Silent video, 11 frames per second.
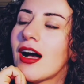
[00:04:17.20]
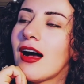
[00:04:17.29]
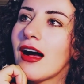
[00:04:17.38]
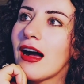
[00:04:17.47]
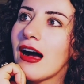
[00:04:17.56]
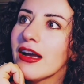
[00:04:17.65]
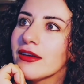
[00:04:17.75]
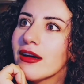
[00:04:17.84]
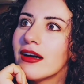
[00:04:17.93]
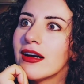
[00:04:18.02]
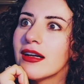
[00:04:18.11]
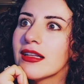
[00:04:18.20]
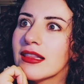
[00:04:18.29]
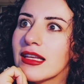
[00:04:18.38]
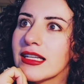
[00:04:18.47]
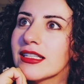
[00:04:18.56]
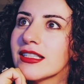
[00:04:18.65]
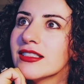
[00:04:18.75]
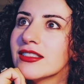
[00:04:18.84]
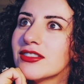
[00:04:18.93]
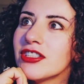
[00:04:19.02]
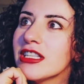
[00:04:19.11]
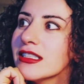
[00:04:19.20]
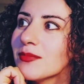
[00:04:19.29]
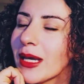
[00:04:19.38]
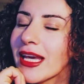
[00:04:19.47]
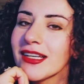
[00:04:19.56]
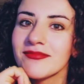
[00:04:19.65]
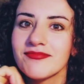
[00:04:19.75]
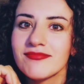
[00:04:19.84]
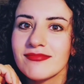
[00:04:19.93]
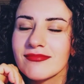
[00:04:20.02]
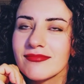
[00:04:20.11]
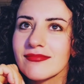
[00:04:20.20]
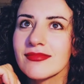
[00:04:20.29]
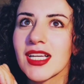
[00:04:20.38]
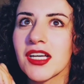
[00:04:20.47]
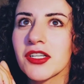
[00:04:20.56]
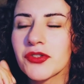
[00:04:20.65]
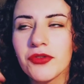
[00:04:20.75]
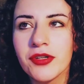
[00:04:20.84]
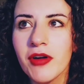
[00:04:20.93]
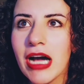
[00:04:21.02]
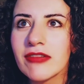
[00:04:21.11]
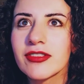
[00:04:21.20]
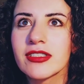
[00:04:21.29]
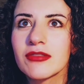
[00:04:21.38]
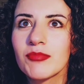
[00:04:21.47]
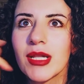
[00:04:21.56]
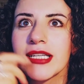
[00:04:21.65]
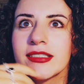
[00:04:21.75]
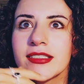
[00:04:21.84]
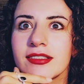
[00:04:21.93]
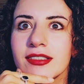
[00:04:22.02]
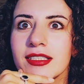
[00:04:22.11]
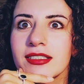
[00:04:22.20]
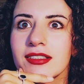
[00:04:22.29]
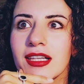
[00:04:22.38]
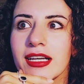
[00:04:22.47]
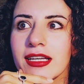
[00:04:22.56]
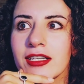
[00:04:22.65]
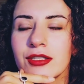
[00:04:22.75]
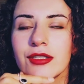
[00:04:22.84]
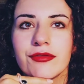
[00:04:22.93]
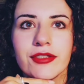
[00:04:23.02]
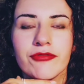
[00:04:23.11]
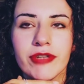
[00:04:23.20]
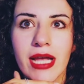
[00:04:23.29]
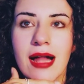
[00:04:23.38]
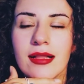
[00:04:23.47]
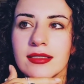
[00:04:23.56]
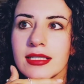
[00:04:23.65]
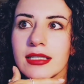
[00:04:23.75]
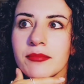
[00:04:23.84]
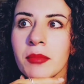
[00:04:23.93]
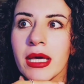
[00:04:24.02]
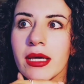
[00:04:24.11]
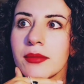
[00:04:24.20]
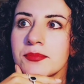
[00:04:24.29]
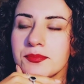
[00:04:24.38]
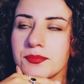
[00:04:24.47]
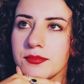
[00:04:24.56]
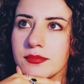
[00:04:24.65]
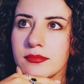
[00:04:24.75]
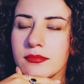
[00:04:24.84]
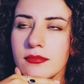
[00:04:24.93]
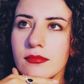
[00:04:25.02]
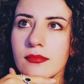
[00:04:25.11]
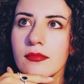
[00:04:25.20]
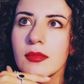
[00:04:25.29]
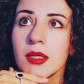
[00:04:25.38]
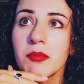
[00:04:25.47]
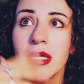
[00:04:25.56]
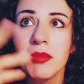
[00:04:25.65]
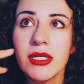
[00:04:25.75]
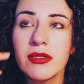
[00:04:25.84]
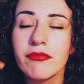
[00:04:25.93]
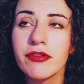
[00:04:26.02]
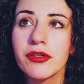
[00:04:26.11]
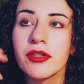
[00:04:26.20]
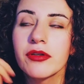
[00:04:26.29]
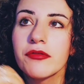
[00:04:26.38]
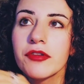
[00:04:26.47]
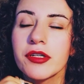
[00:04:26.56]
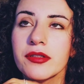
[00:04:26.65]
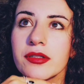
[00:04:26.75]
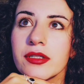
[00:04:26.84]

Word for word: I like she is me, and I don't know how to explain it. It's like in a different reality, me. Maybe a different universe.